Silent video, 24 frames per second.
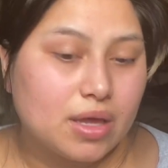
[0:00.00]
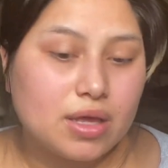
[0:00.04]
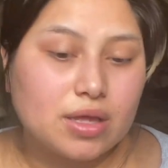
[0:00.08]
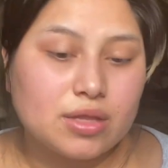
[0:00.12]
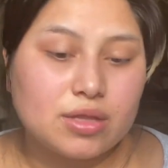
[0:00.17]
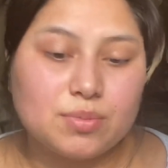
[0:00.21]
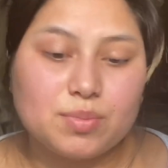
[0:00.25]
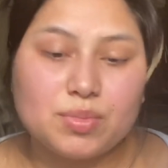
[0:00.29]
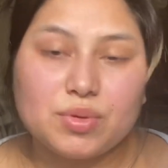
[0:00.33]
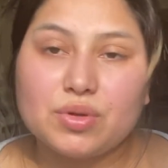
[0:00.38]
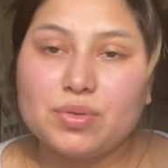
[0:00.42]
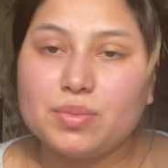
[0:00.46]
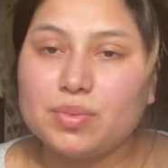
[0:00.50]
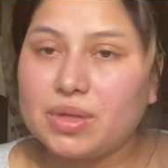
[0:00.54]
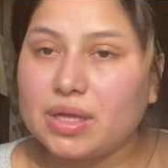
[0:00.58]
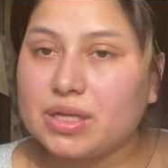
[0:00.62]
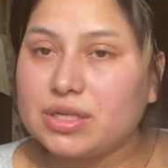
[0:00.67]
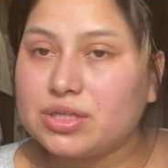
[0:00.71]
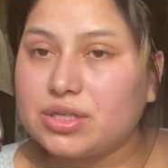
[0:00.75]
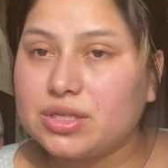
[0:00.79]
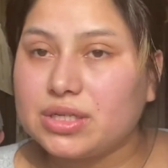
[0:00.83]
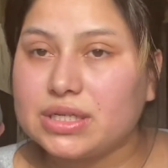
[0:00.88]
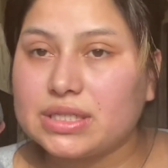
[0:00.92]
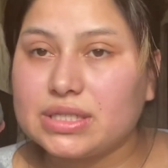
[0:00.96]
The Beauty
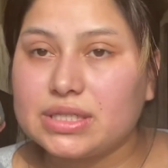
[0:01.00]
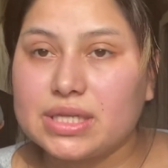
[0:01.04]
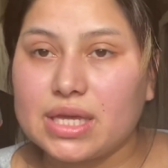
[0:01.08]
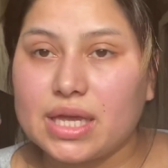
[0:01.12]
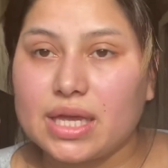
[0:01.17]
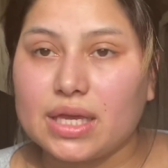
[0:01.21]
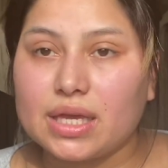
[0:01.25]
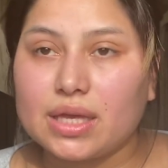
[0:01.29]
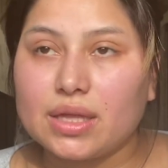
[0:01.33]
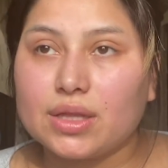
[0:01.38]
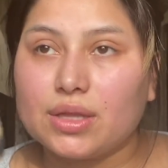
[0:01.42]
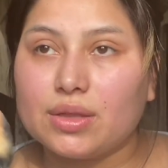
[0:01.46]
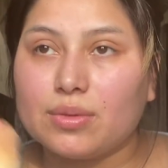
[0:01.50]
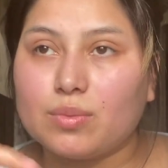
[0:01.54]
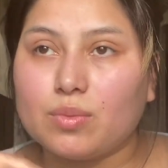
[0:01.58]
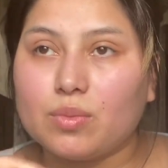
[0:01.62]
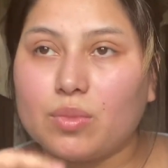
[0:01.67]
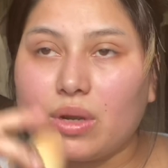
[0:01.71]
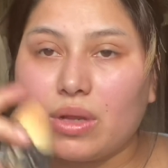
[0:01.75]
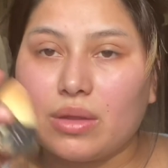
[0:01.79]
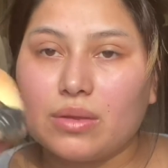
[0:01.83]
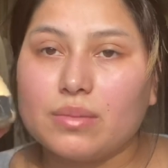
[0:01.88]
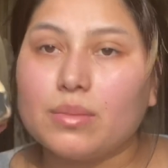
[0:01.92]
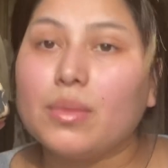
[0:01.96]
Blender is like one
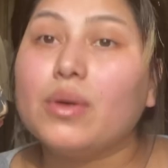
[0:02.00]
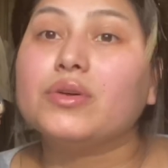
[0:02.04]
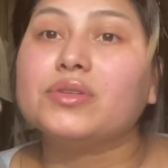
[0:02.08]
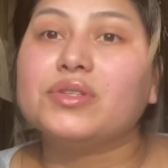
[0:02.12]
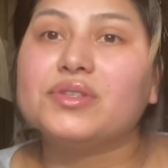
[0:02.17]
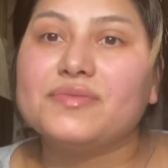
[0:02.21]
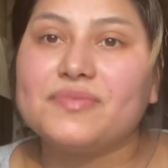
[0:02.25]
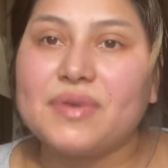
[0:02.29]
of the most